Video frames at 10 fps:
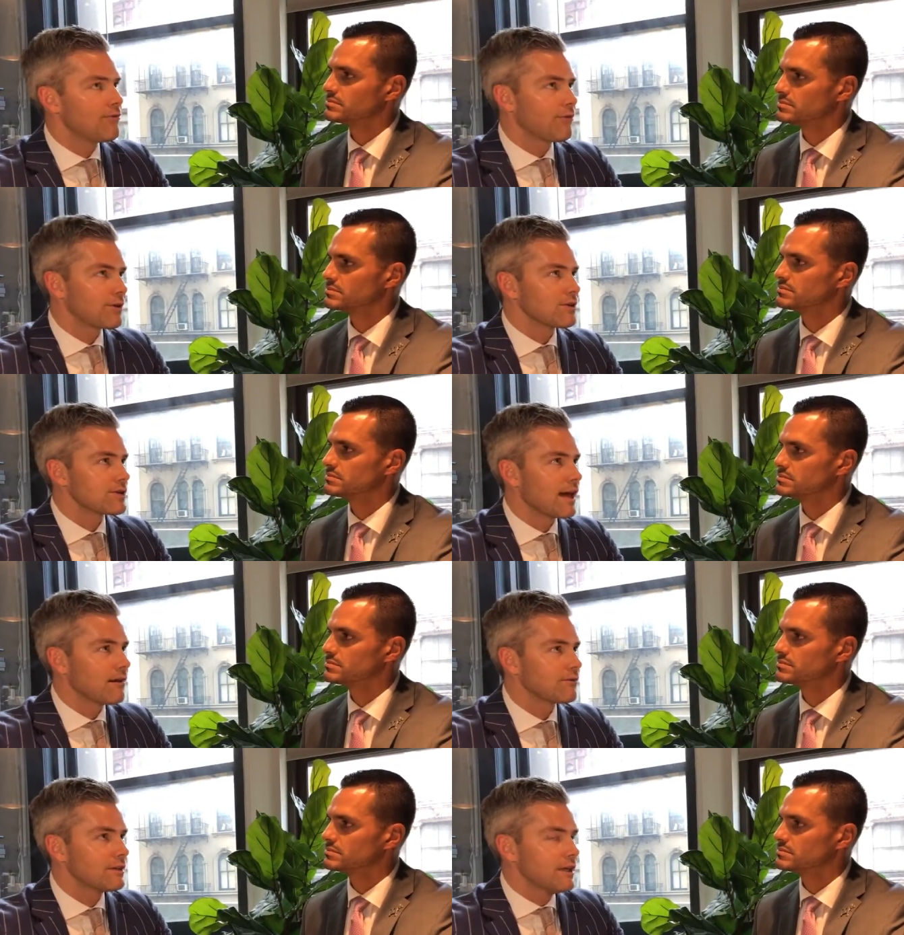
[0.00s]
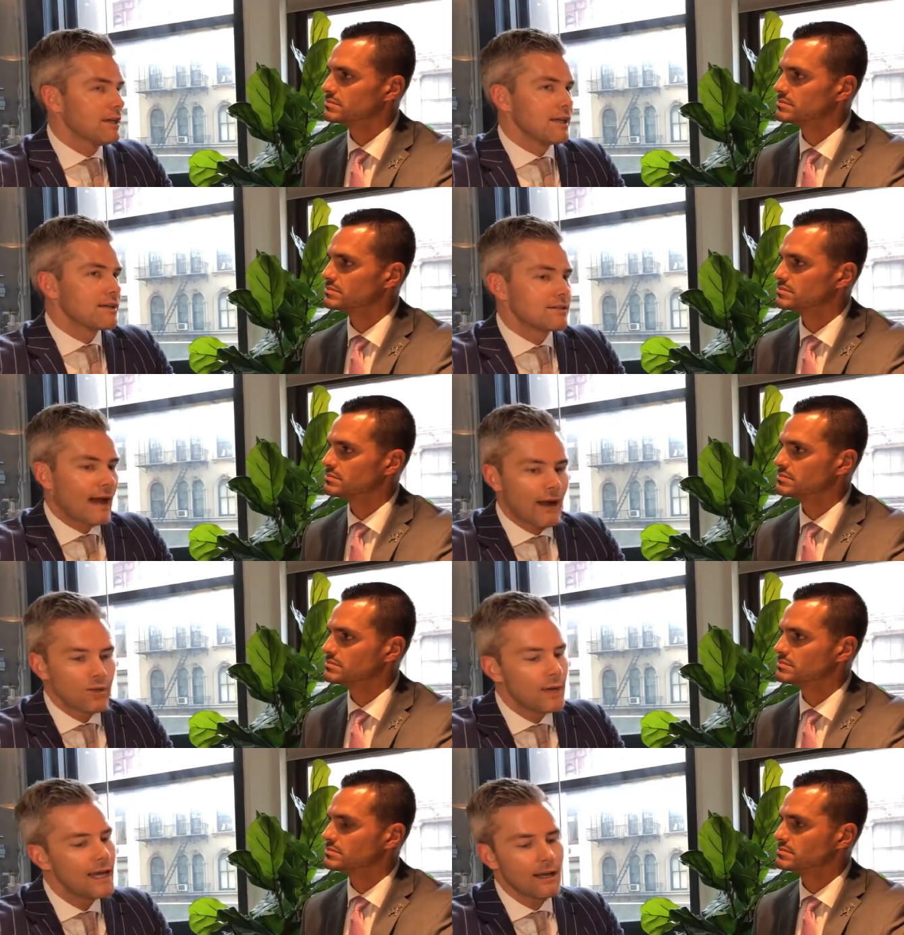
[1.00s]
Speaker 1: for yourself is how
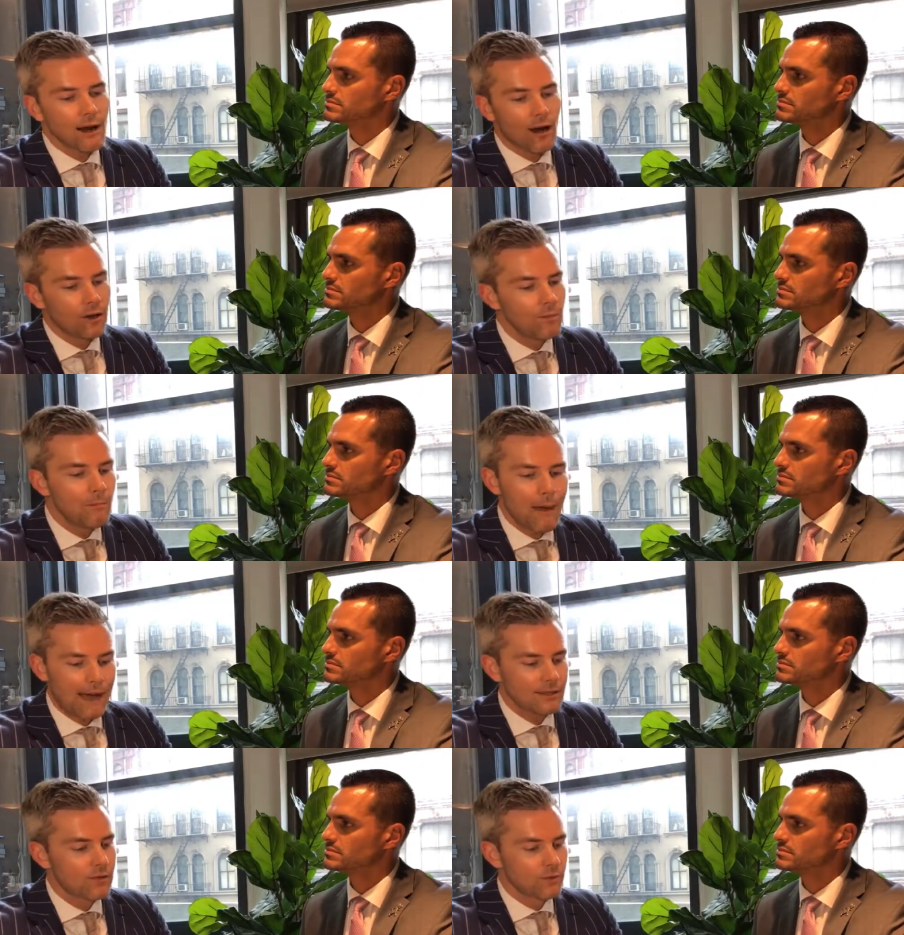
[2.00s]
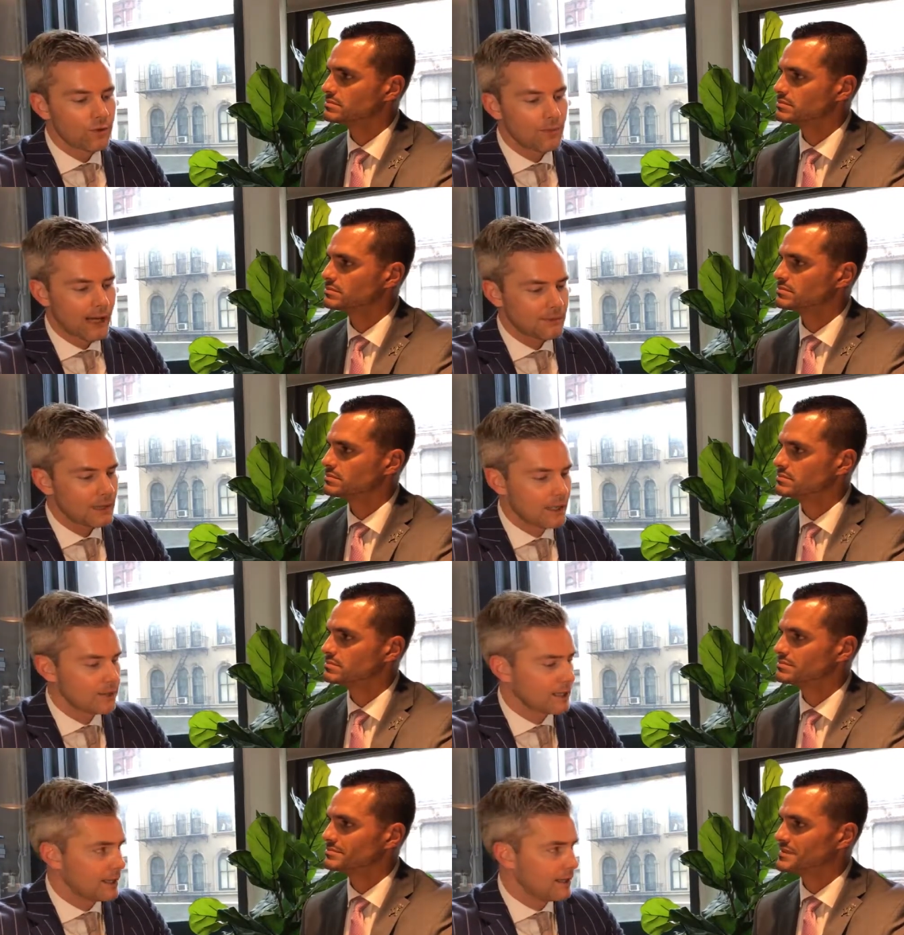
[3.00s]
you hit a mass group
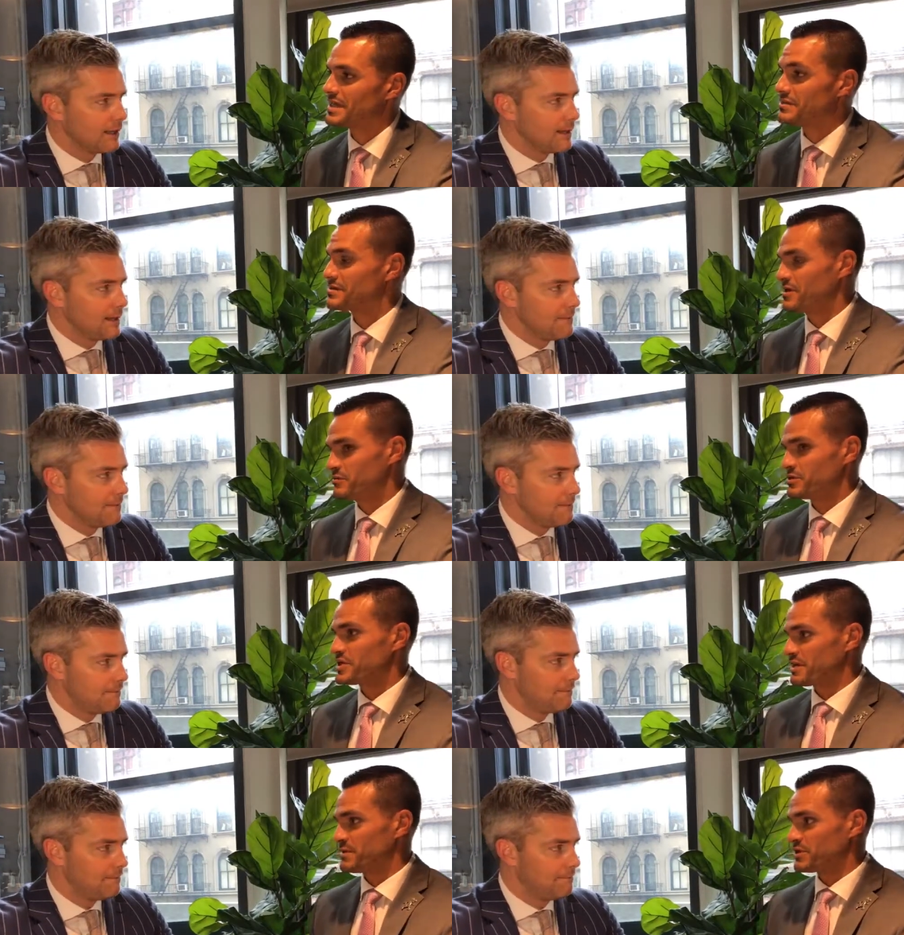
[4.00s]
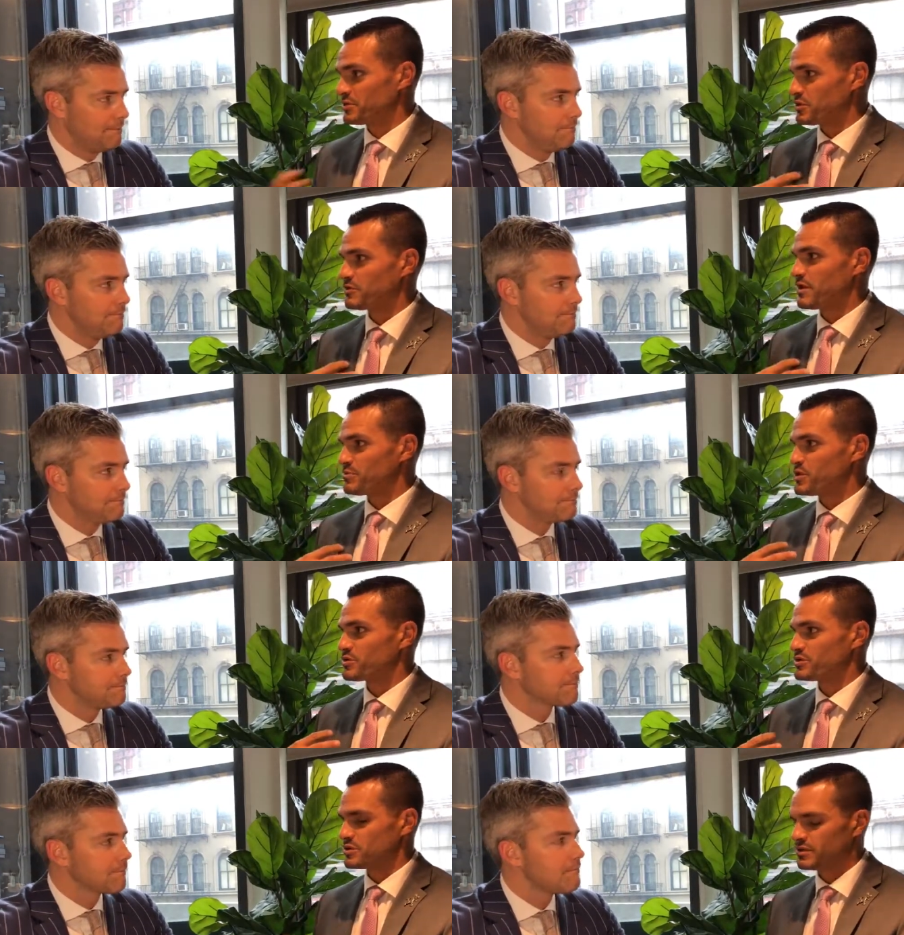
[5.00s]
exponentially. That's we were talking about the
Speaker 2: growth of our
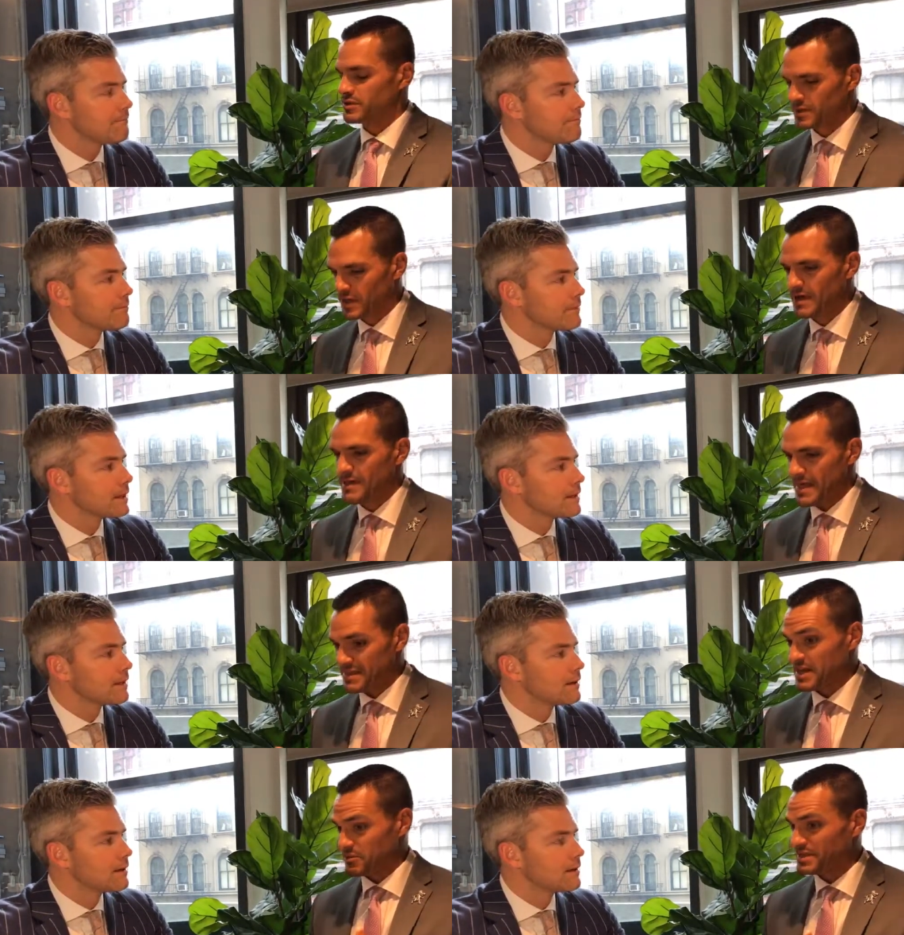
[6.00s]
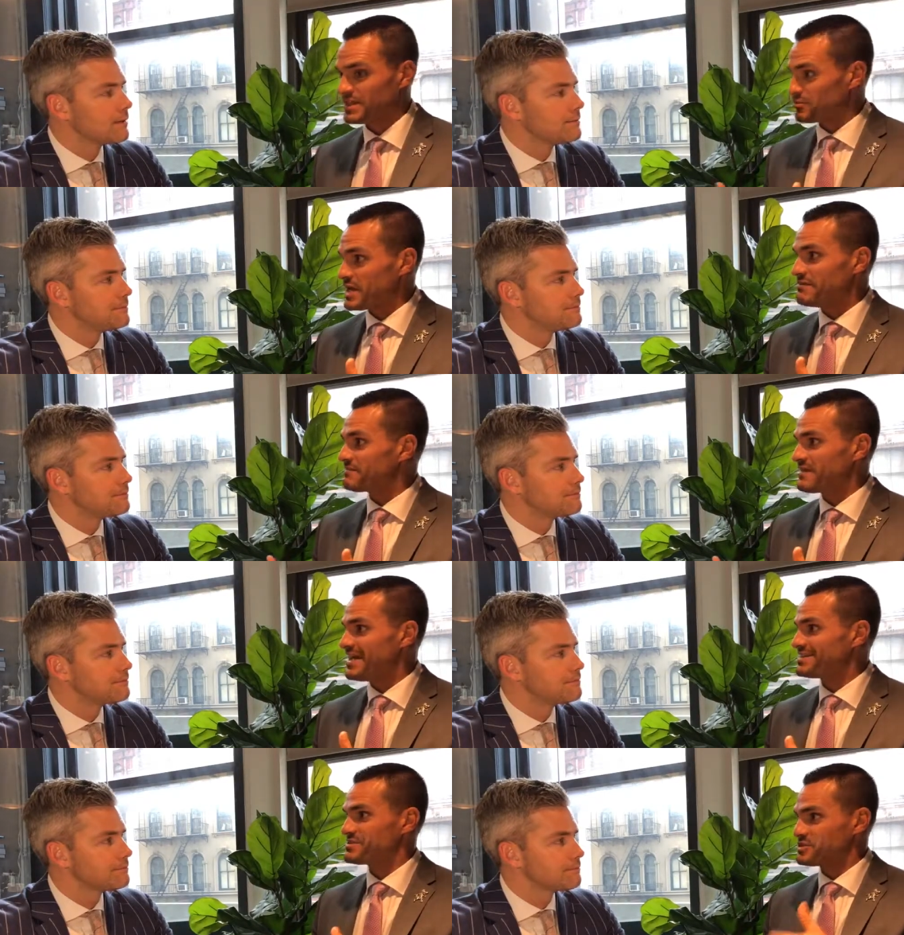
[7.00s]
brokerage earlier. That's how we did it. Raving
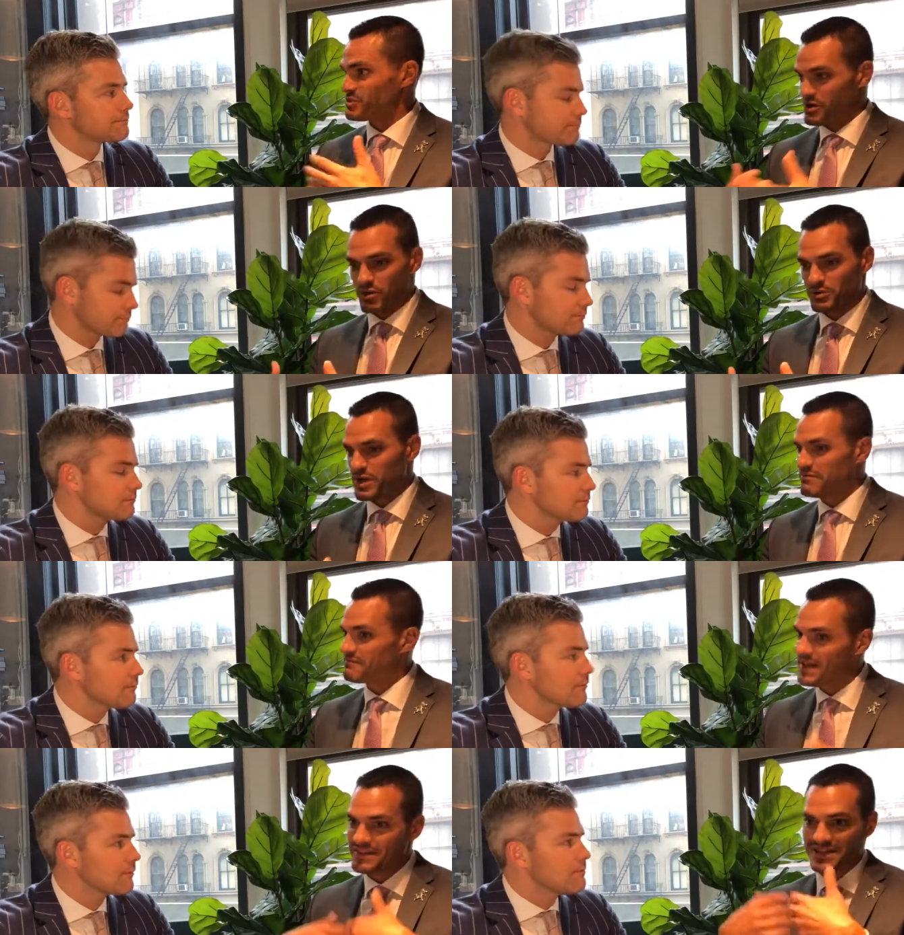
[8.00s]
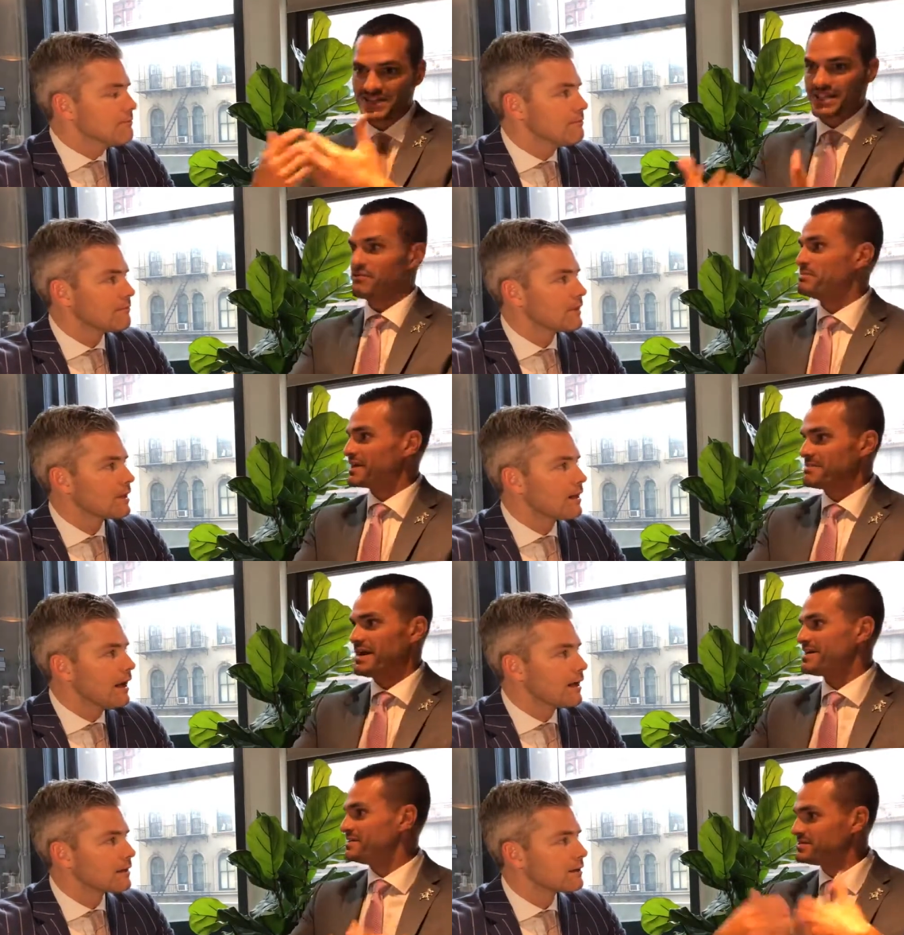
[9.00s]
fans create one raving fan, they tell everybody
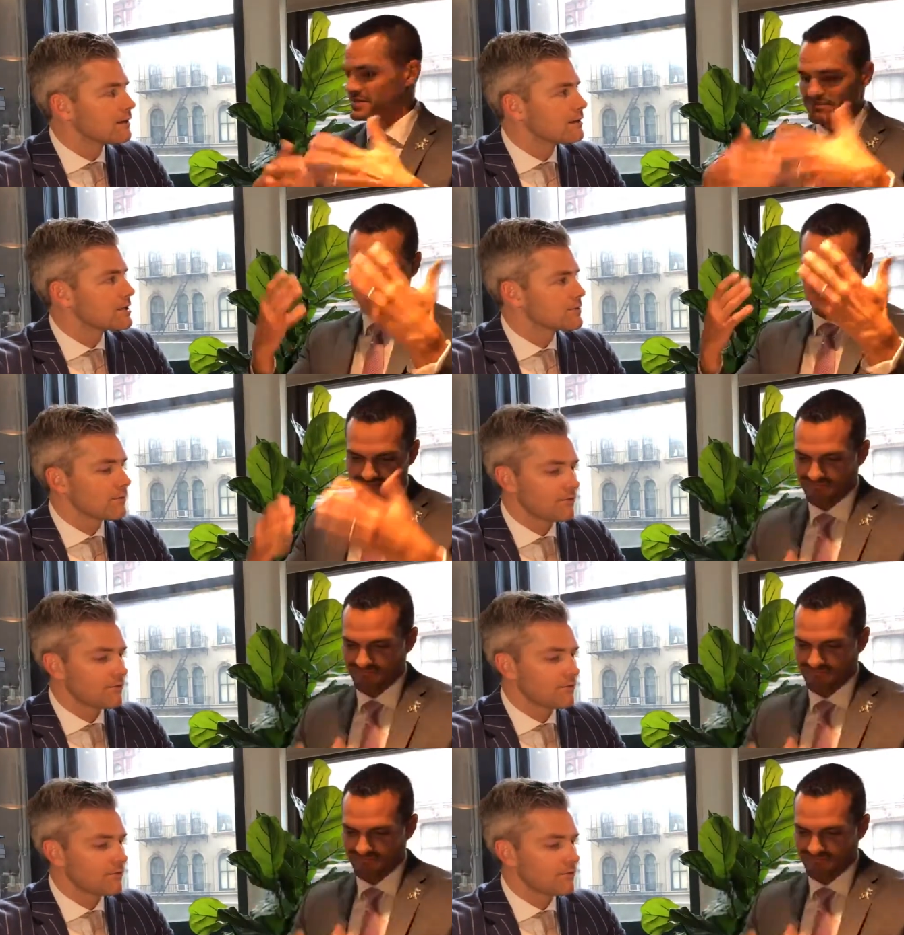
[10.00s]
about you, and just